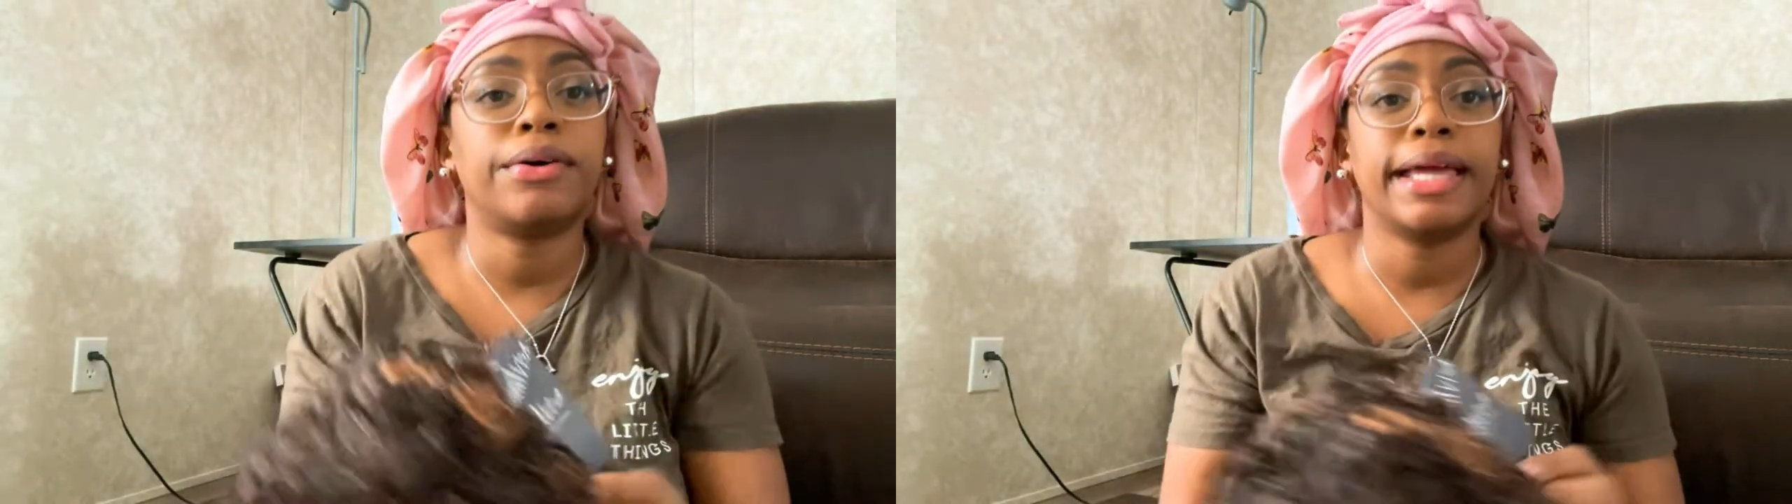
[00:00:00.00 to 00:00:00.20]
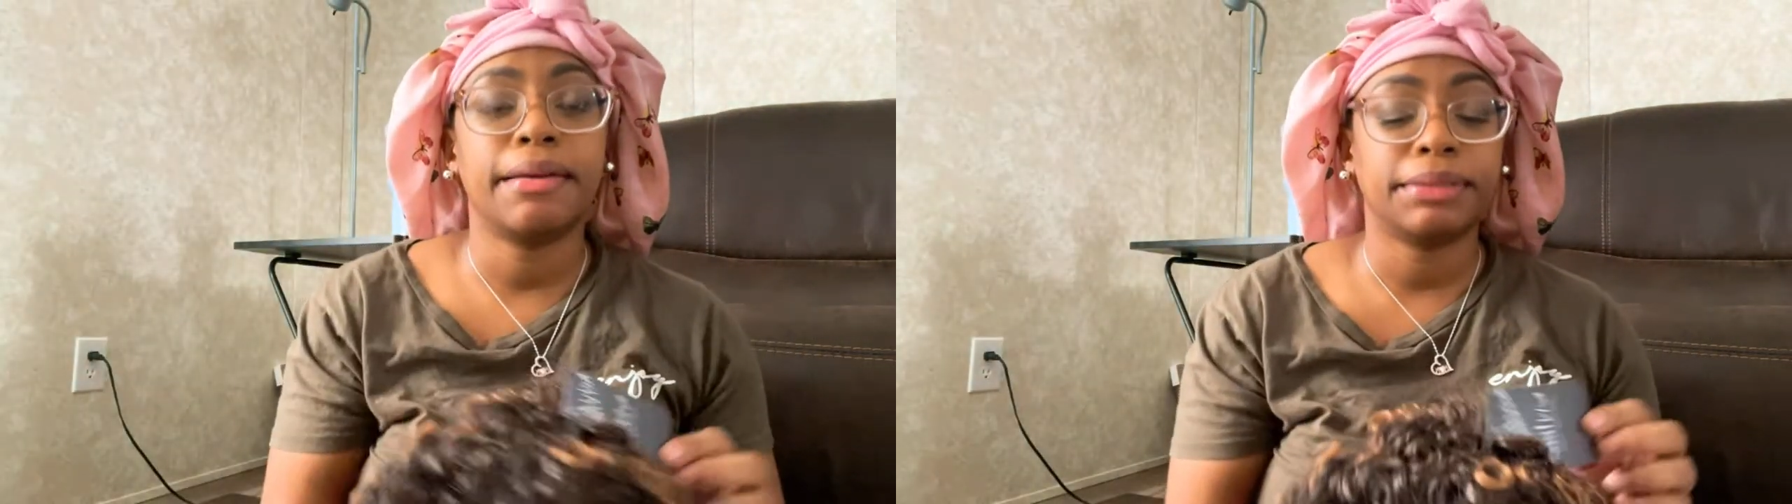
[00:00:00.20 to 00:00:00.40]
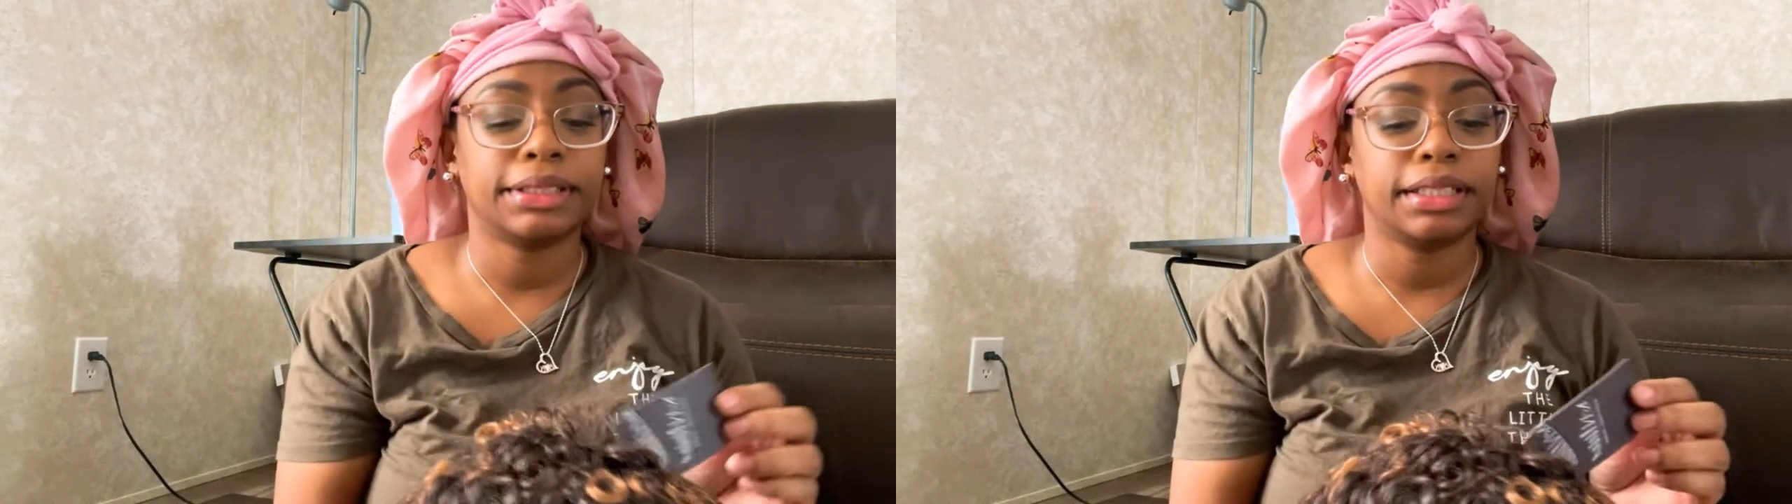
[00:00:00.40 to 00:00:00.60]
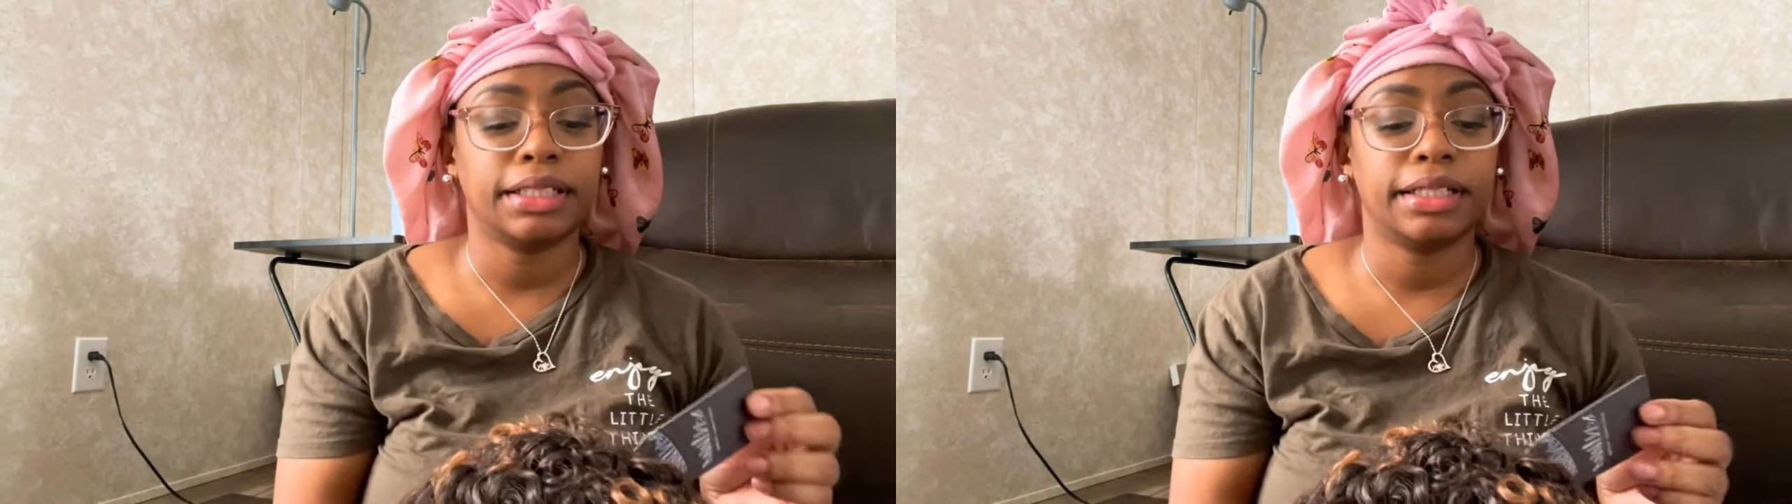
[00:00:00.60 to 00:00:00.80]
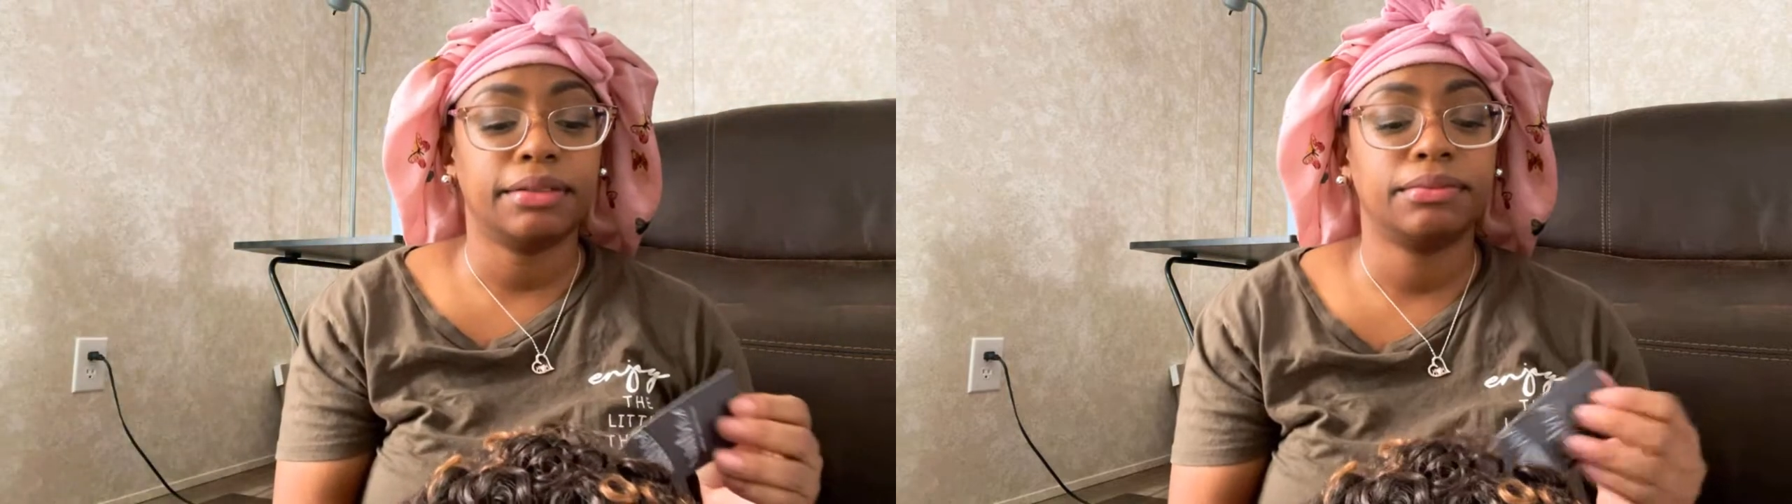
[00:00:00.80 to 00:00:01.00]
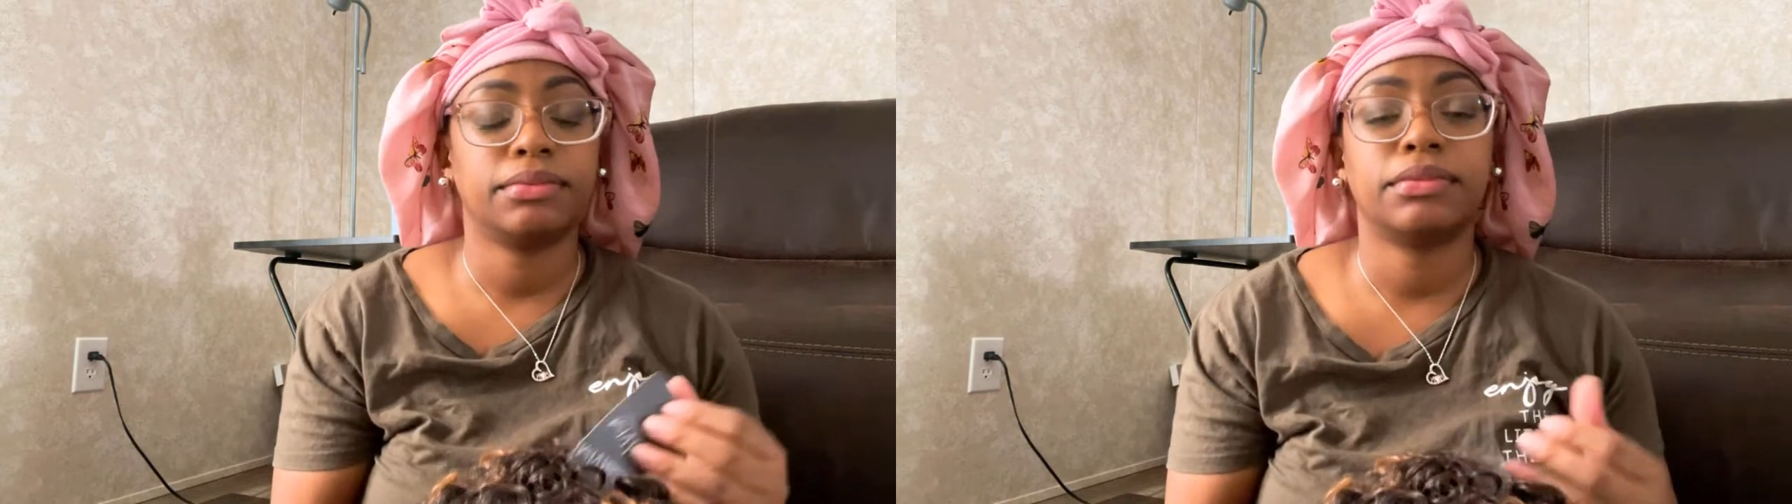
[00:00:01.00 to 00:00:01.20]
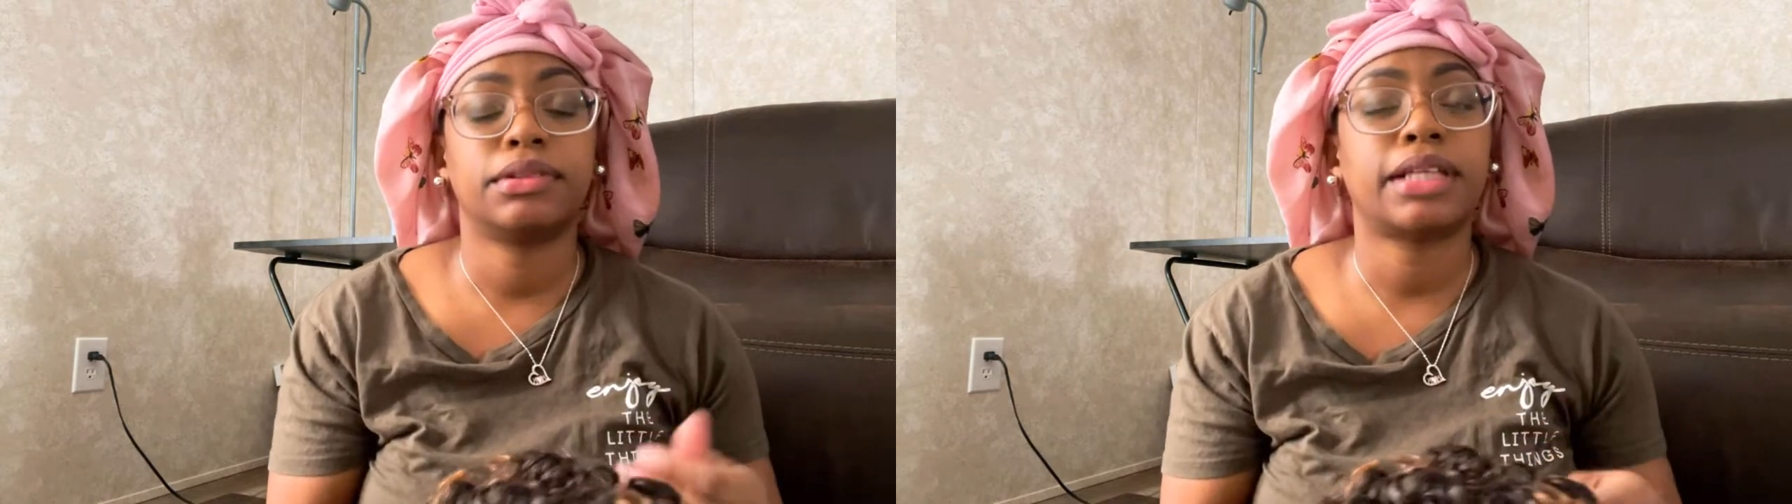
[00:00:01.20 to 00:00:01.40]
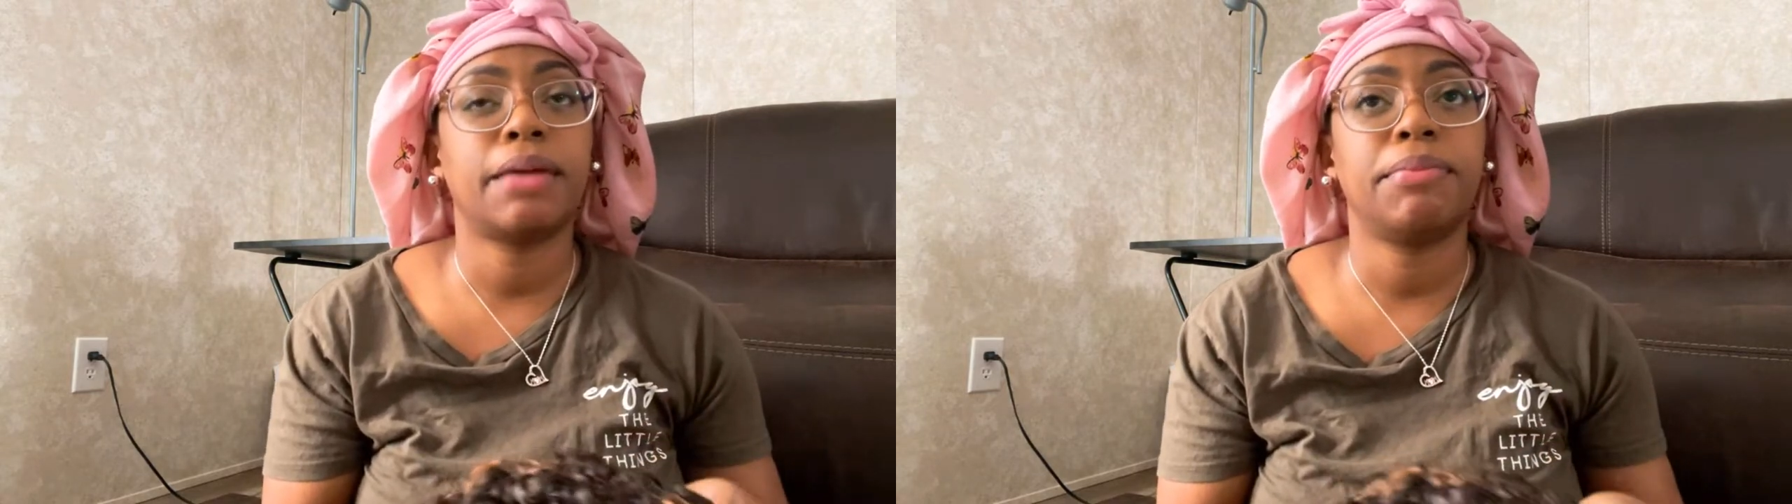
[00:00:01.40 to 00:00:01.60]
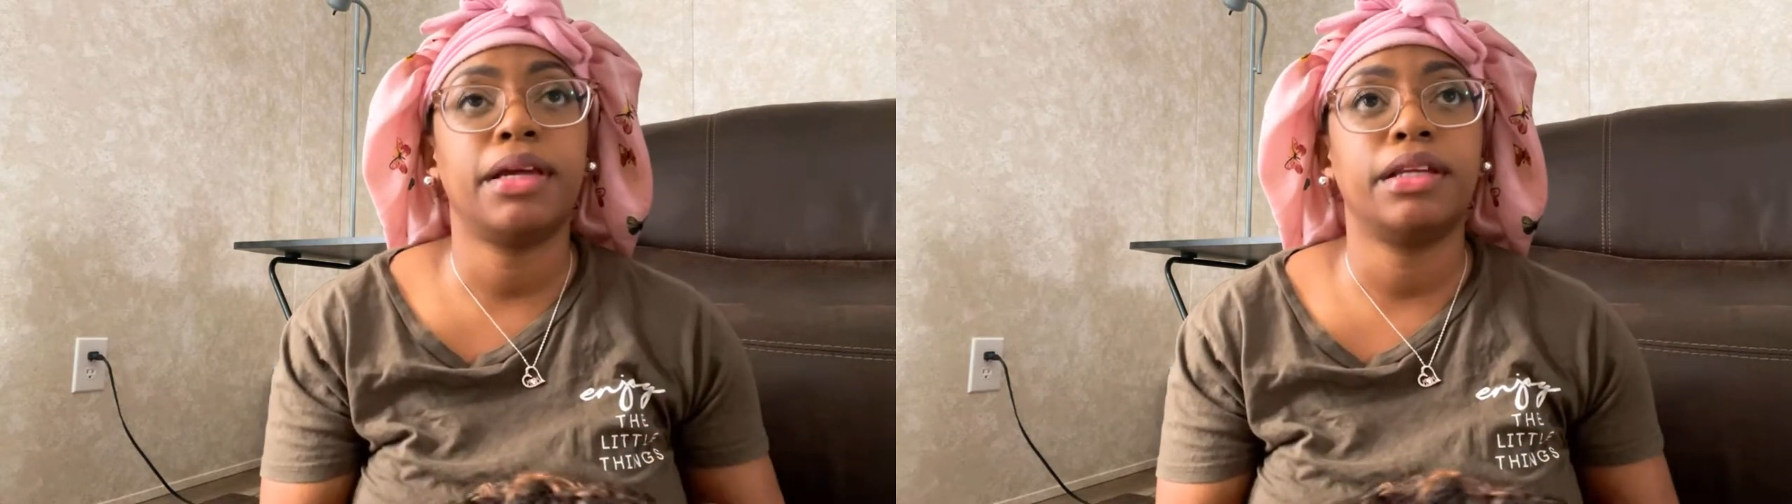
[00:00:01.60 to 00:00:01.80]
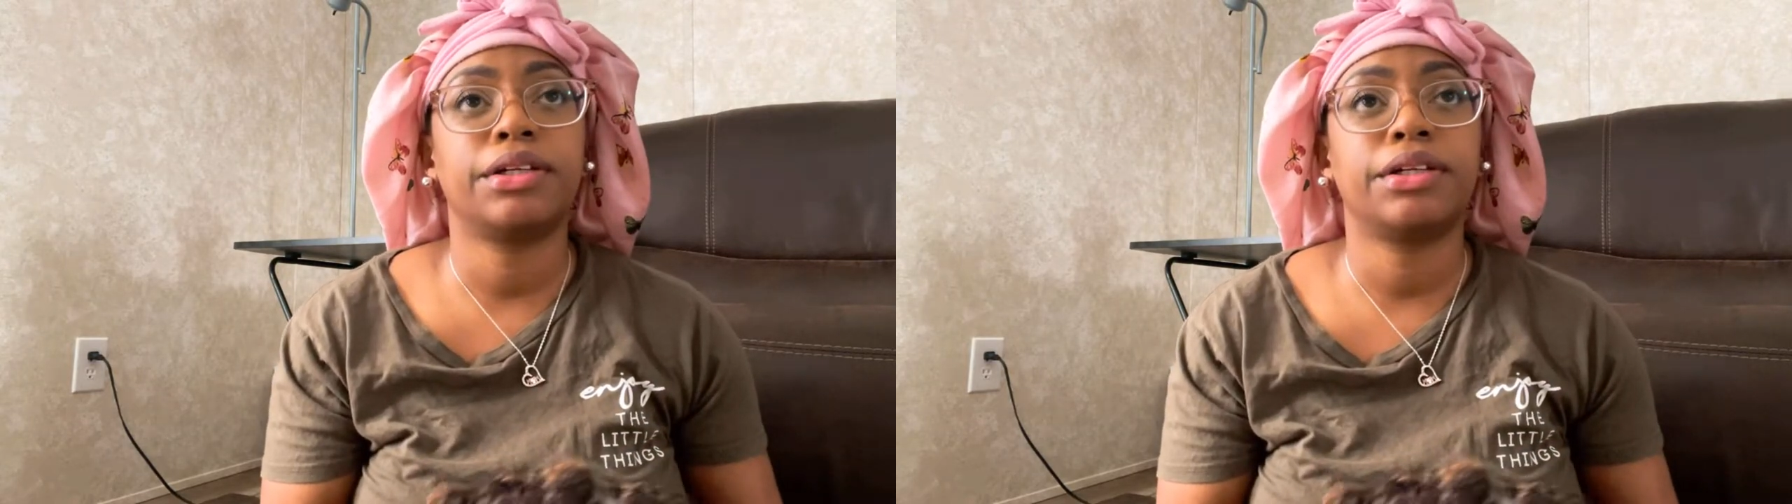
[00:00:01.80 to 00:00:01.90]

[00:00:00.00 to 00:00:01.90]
amazon type in